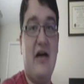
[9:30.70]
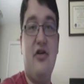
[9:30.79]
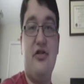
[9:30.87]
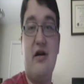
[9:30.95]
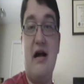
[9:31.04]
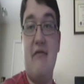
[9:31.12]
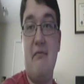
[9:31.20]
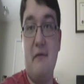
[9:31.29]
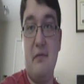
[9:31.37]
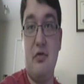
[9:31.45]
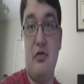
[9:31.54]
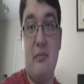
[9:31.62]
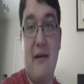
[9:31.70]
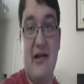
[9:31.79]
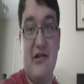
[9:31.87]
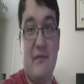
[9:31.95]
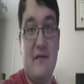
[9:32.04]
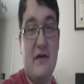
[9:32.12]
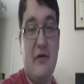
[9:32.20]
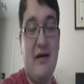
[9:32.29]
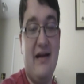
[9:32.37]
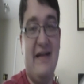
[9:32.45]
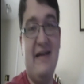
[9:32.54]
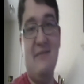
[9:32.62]
also have, through the magic of video
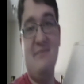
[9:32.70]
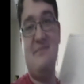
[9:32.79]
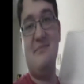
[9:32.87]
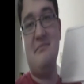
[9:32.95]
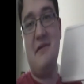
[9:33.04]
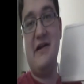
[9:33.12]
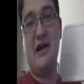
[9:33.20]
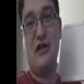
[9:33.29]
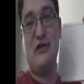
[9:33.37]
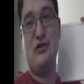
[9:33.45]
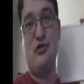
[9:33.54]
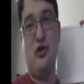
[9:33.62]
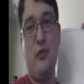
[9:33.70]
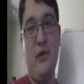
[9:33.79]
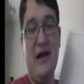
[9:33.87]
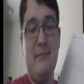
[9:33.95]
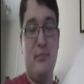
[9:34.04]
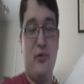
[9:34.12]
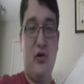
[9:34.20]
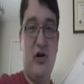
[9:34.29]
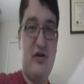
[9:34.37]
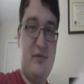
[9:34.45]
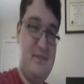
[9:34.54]
editing, my dollar store whiteboard.